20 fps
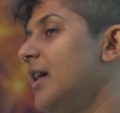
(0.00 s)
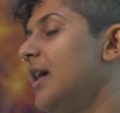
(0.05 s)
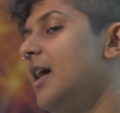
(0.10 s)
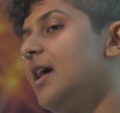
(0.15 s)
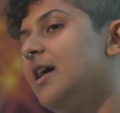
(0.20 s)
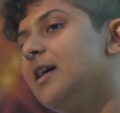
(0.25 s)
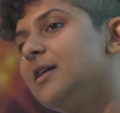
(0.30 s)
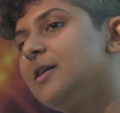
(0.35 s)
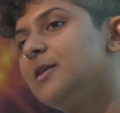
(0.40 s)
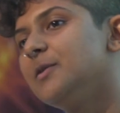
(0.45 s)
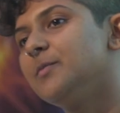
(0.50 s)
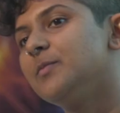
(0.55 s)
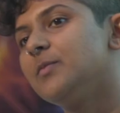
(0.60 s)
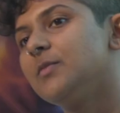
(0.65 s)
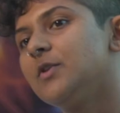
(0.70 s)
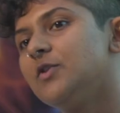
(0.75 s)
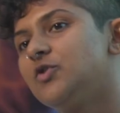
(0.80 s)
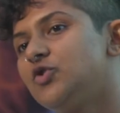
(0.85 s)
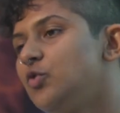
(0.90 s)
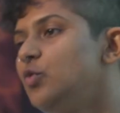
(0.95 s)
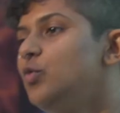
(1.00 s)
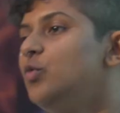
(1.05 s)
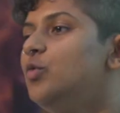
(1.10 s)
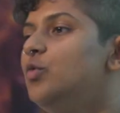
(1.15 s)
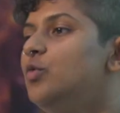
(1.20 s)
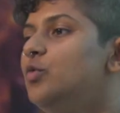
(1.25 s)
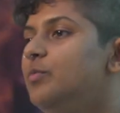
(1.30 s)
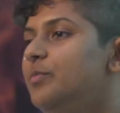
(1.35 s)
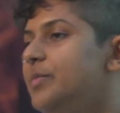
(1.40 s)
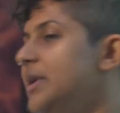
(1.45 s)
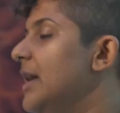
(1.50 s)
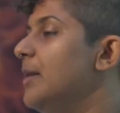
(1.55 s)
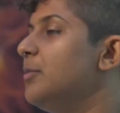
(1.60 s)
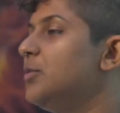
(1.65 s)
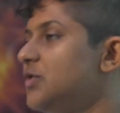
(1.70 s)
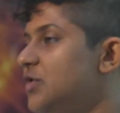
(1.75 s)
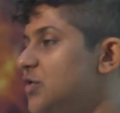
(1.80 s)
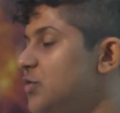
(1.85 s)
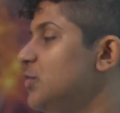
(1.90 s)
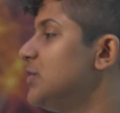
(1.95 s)
to be
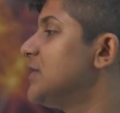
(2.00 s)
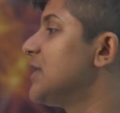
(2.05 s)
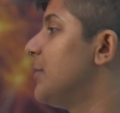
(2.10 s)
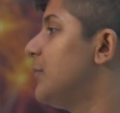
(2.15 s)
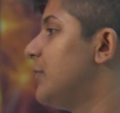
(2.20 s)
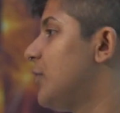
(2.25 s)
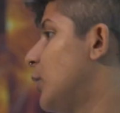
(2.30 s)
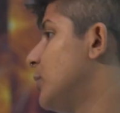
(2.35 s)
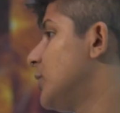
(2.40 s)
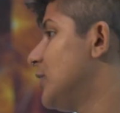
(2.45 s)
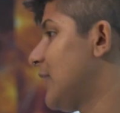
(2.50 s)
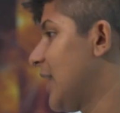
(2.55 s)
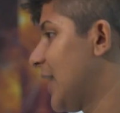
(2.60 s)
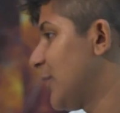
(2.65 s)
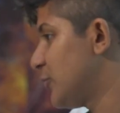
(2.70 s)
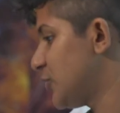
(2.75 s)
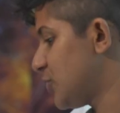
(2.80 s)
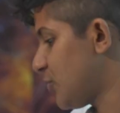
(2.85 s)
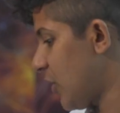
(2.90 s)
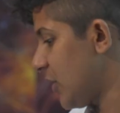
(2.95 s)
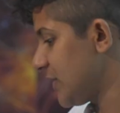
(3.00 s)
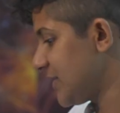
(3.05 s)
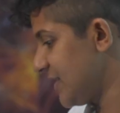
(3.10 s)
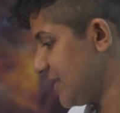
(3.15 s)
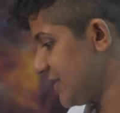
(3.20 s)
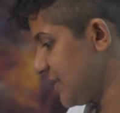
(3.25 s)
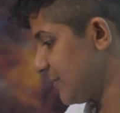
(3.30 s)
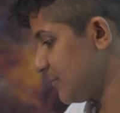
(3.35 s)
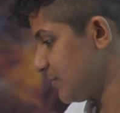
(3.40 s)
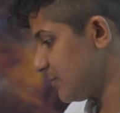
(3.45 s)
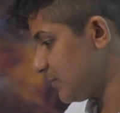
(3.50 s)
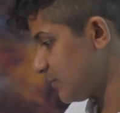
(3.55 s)
able to do some form of language processing.